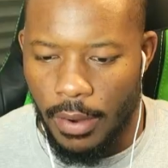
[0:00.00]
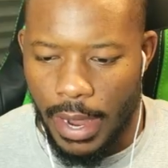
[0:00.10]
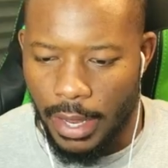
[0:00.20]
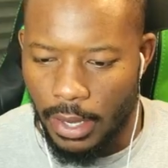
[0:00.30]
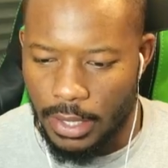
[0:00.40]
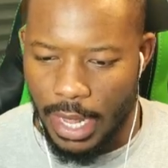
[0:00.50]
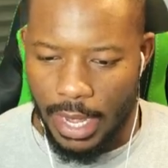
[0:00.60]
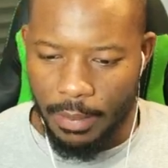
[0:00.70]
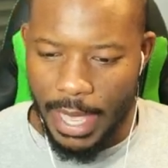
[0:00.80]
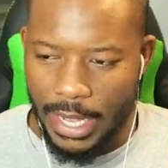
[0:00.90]
right, looks like
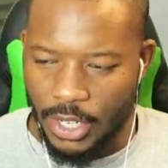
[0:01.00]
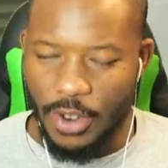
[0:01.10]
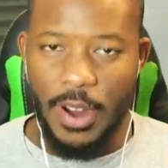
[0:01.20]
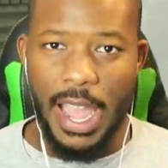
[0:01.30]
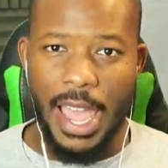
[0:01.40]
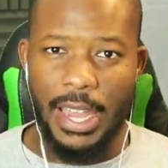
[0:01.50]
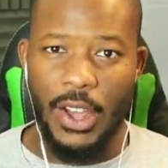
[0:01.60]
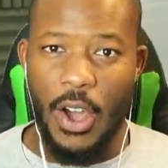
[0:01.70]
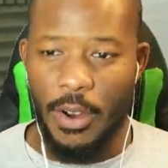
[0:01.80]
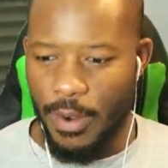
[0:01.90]
I'm catching the ride
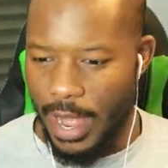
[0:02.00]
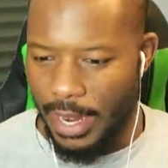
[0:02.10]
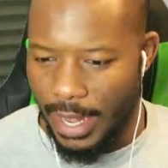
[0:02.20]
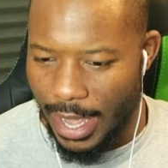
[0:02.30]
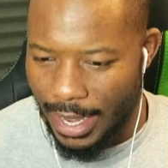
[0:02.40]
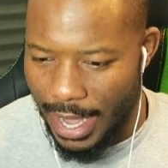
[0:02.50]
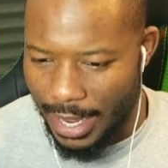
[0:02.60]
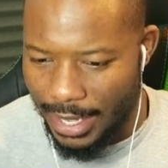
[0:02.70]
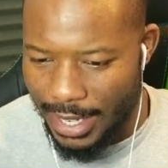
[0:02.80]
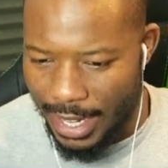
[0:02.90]
already. I, I
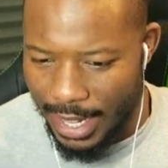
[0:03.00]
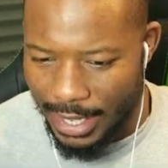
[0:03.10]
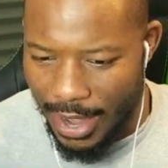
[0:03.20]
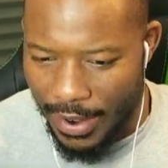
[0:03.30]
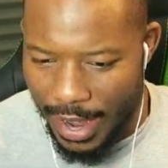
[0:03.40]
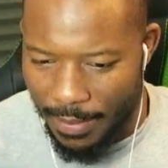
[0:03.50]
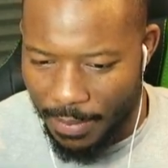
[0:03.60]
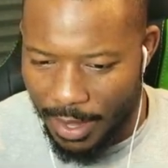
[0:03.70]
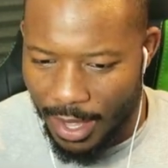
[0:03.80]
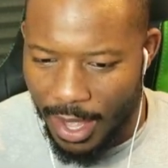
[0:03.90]
can see this. All right,
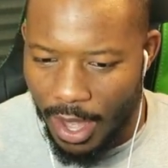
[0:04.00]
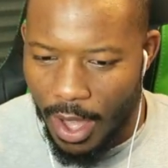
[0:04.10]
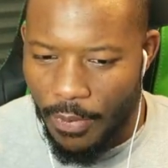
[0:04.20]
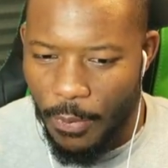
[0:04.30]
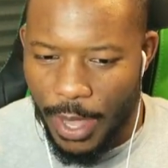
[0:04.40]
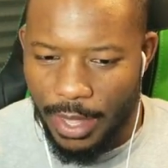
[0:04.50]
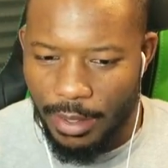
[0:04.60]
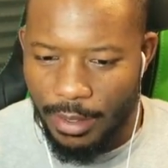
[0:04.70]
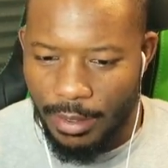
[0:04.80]
off we,